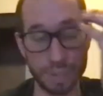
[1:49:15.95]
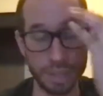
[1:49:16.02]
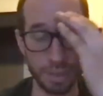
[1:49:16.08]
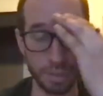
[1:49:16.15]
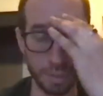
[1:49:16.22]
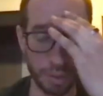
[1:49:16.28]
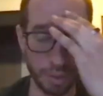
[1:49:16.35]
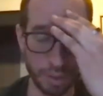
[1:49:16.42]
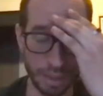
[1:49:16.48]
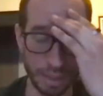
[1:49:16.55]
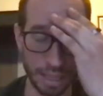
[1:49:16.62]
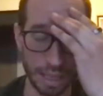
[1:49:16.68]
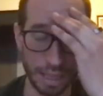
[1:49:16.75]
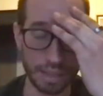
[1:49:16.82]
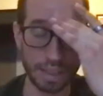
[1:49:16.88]
Peter Maurin and
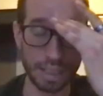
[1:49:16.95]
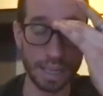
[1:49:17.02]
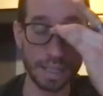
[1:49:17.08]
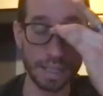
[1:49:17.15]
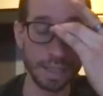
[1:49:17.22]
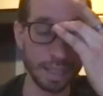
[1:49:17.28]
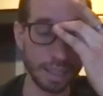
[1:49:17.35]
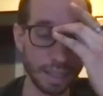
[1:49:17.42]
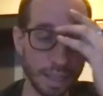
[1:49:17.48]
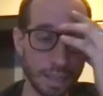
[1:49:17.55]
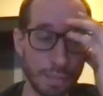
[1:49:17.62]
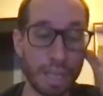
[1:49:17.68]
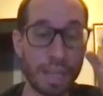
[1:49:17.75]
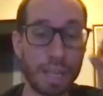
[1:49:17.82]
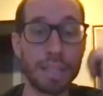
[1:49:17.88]
kind of the idea guy
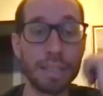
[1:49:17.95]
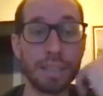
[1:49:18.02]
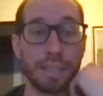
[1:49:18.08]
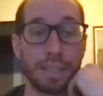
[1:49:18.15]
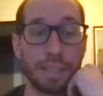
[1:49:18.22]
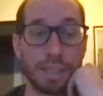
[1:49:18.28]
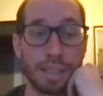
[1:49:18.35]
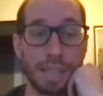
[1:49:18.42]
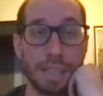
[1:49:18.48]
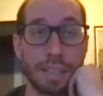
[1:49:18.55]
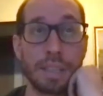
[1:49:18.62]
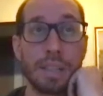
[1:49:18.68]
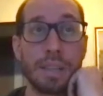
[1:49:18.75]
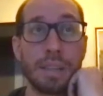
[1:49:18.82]
behind it is that